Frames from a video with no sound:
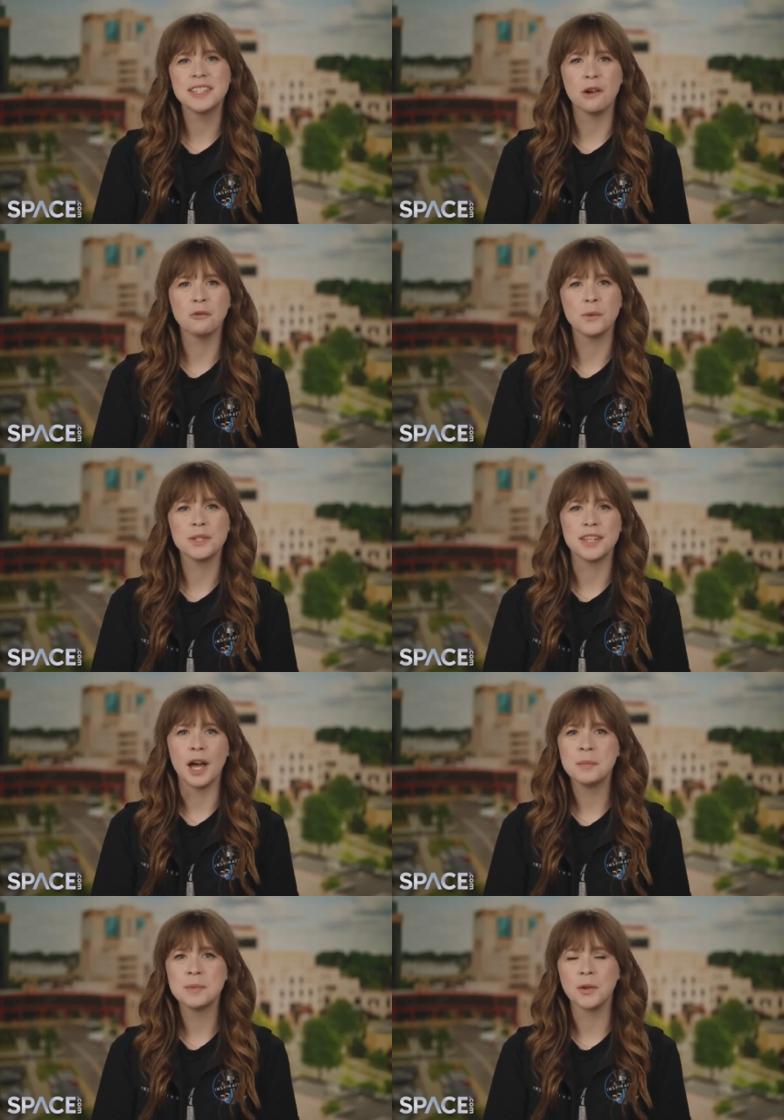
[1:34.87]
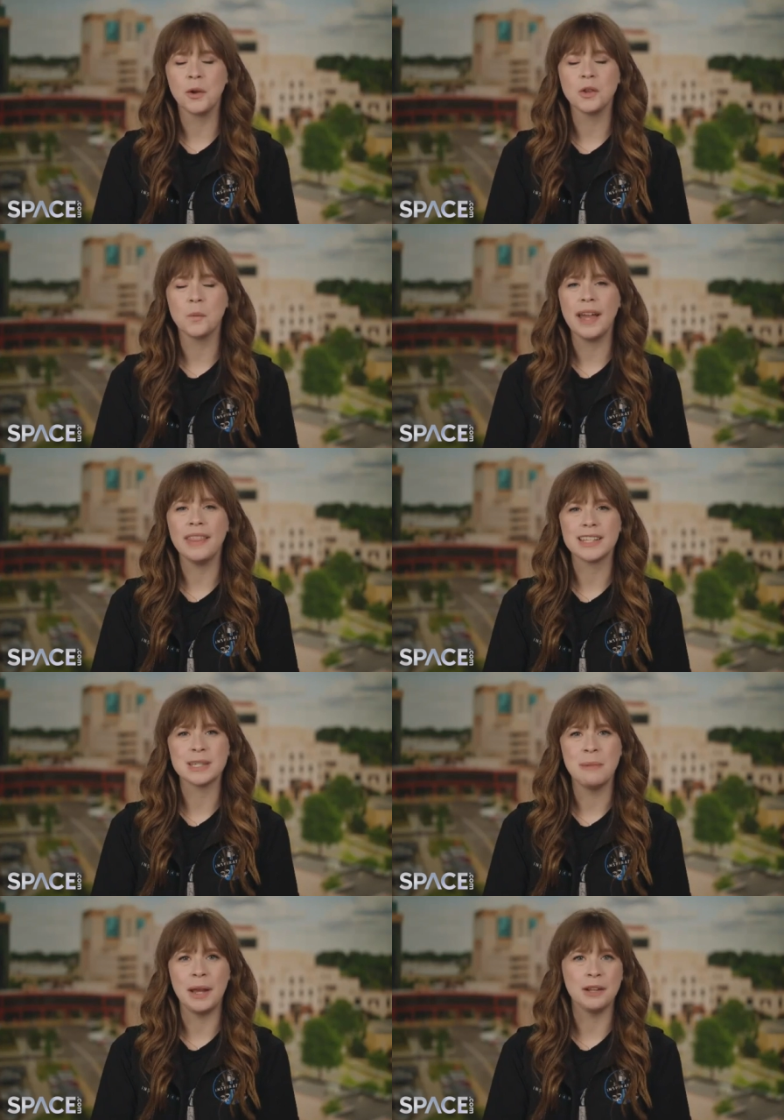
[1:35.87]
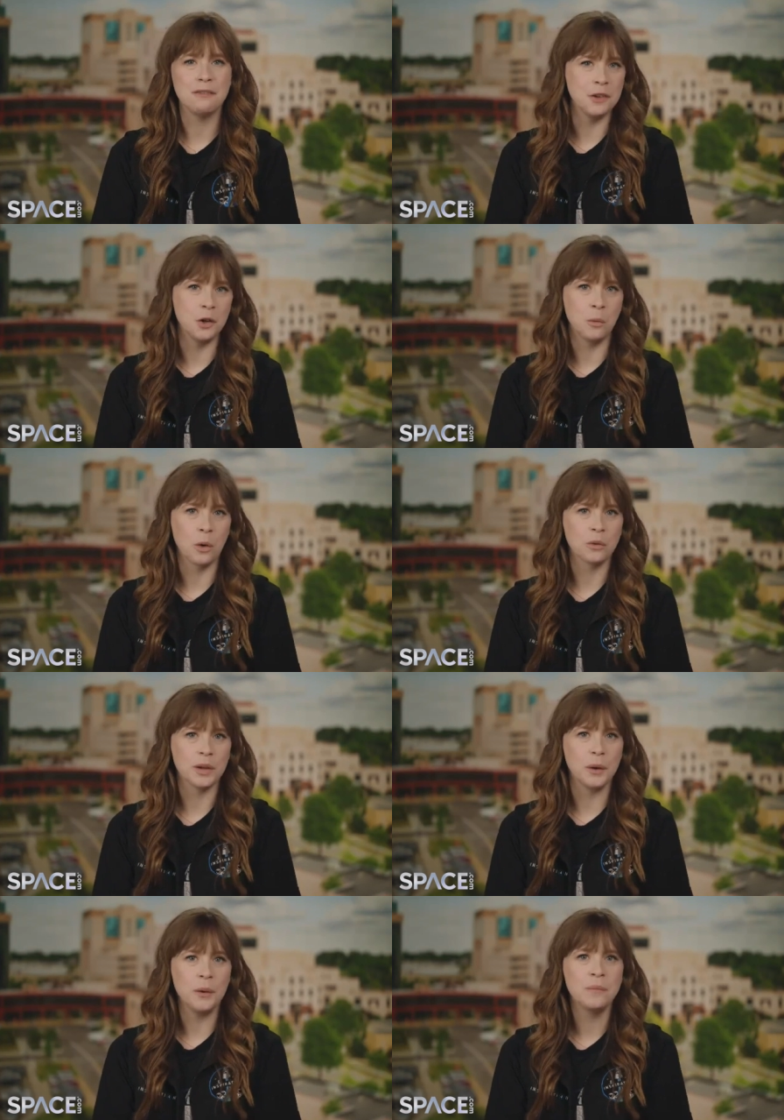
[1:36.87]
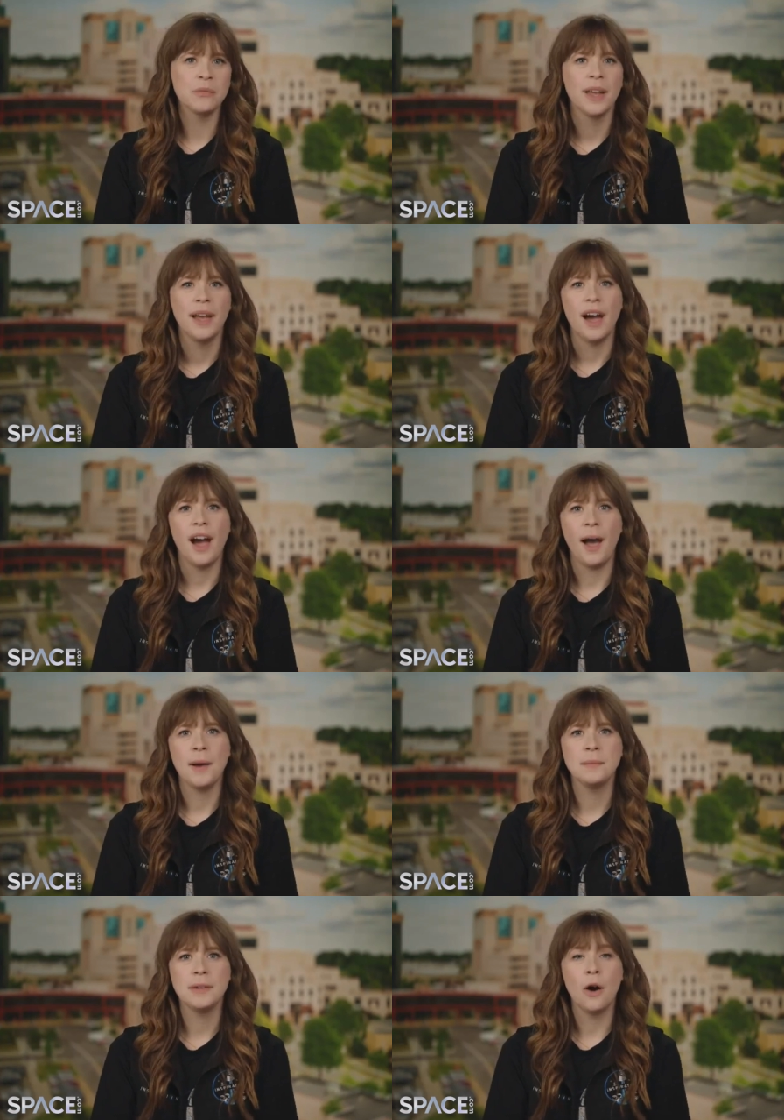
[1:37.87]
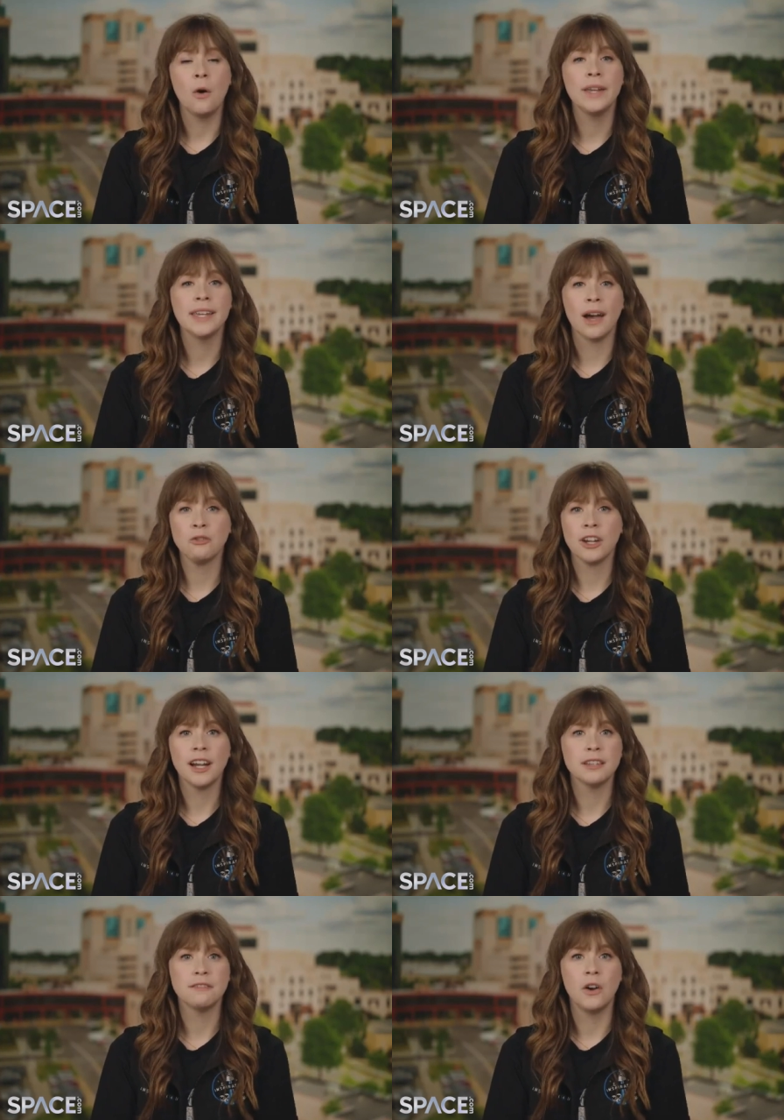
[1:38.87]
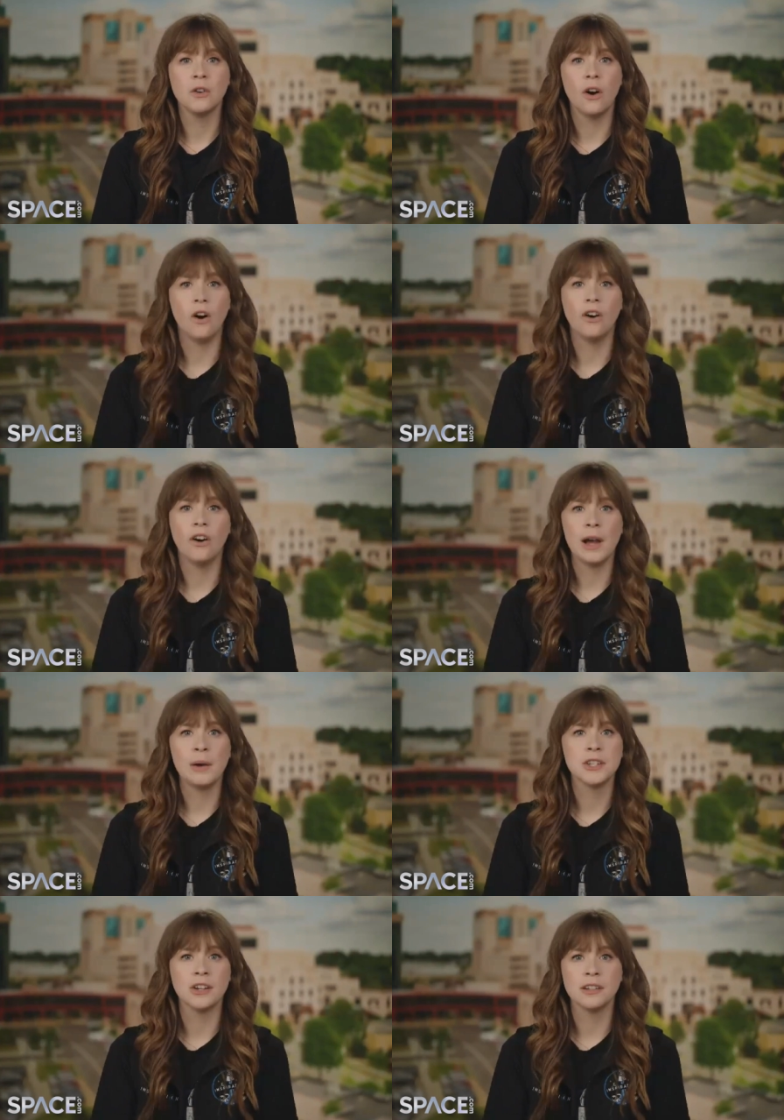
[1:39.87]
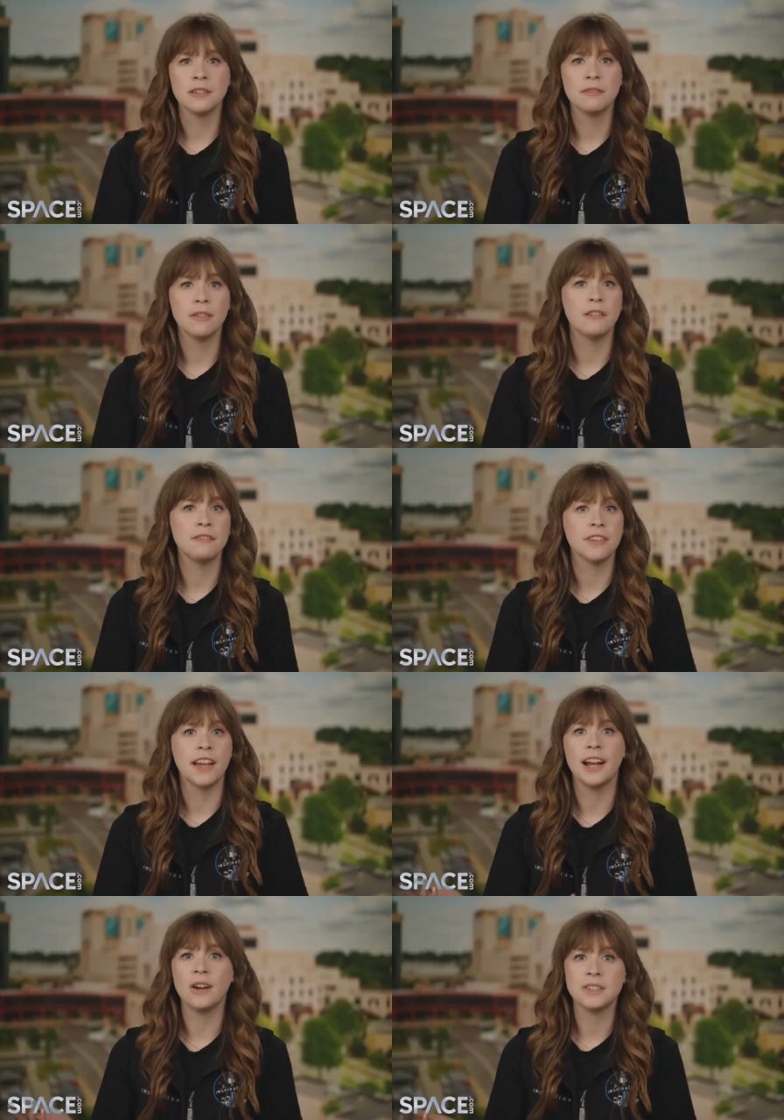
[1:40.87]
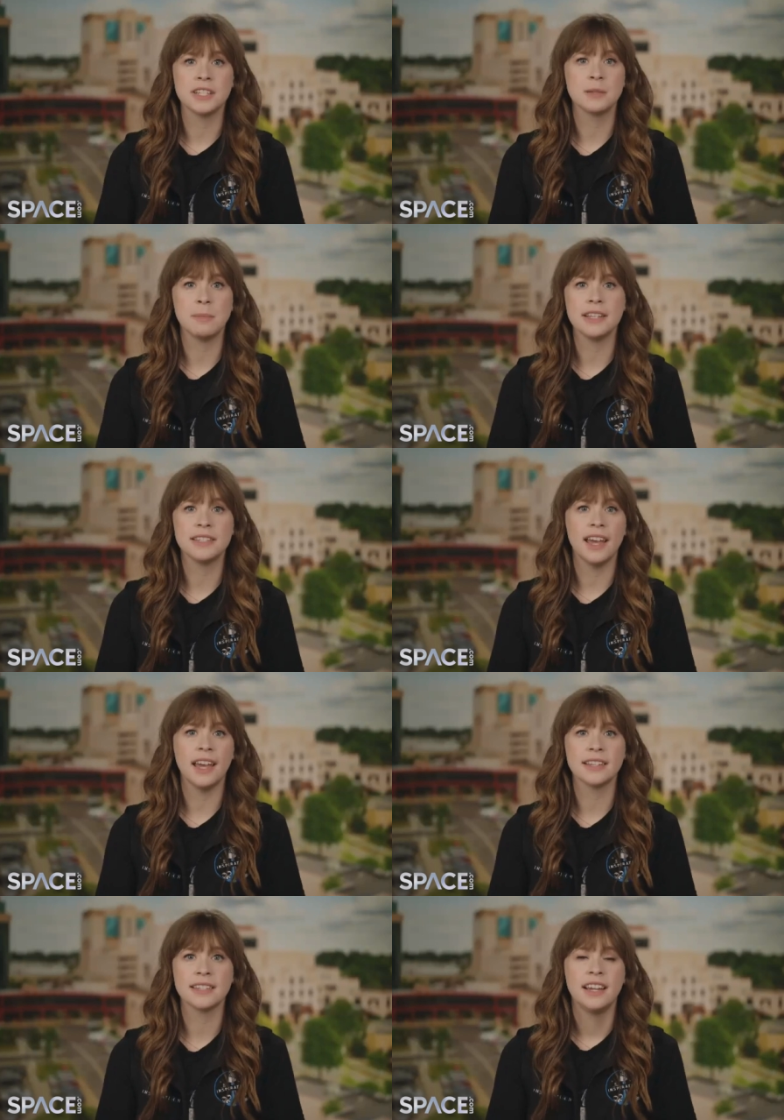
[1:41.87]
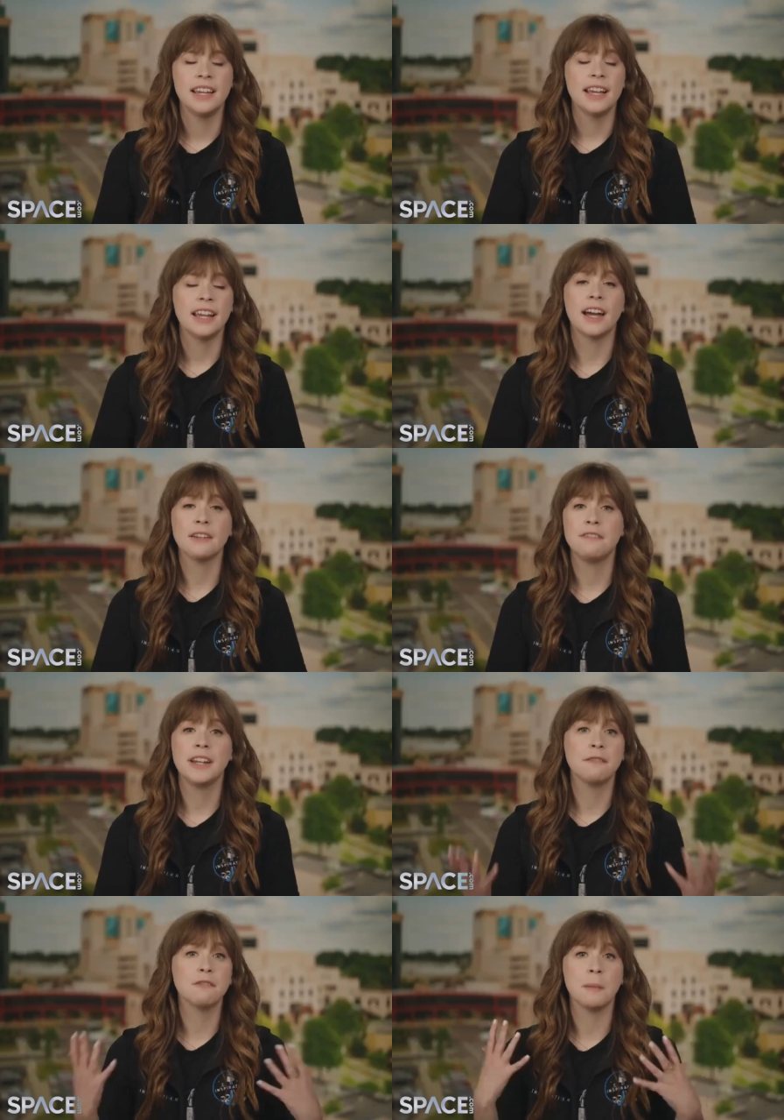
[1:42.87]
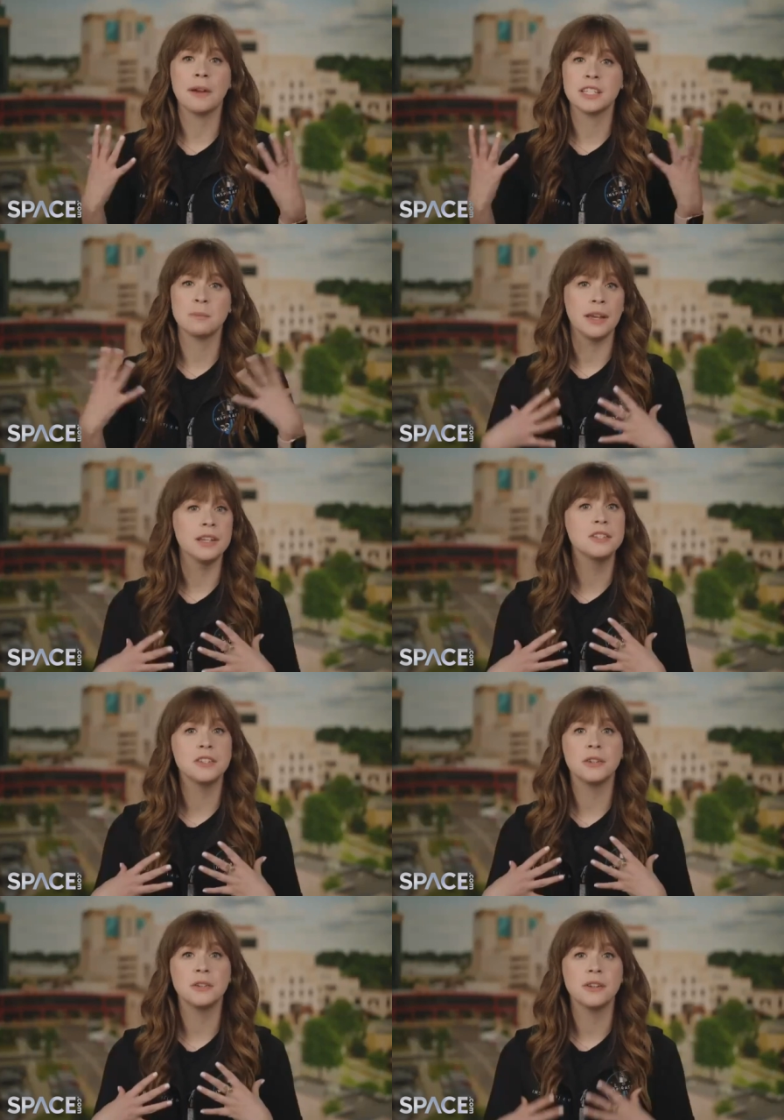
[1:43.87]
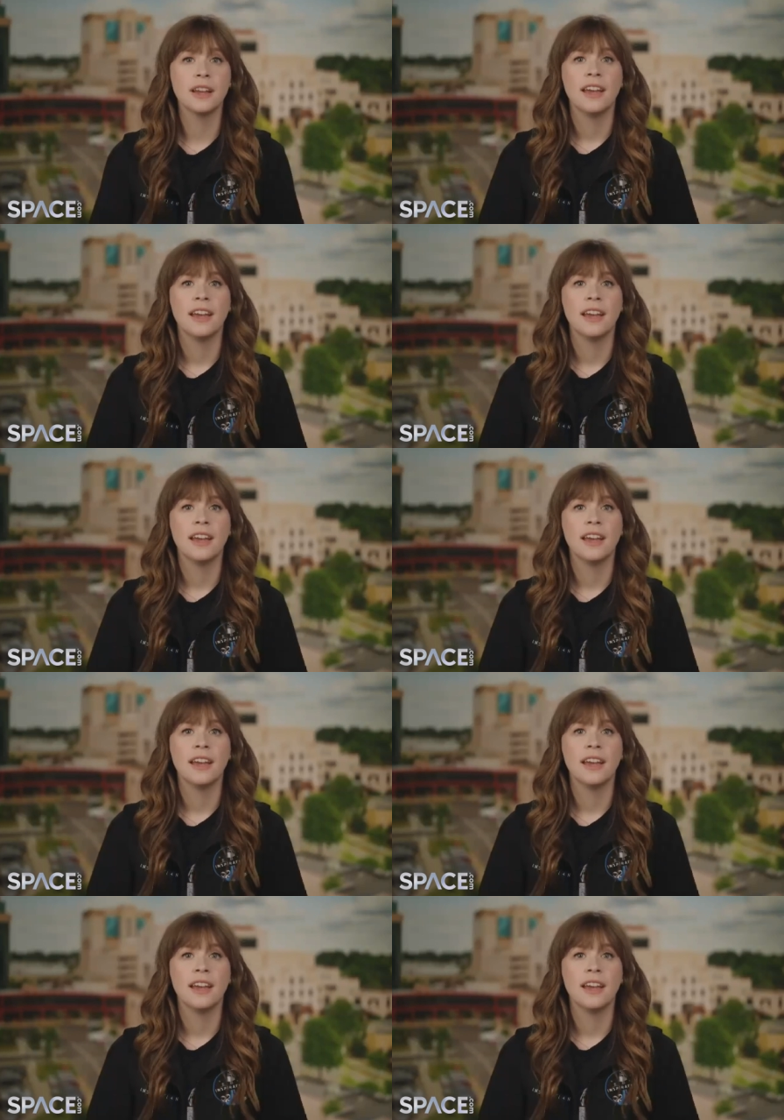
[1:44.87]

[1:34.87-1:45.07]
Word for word: several steps along the way that's made it feel more real. Um, a week after I got the phone call, I was on a, a flight out to SpaceX, got fitted for my spacesuit.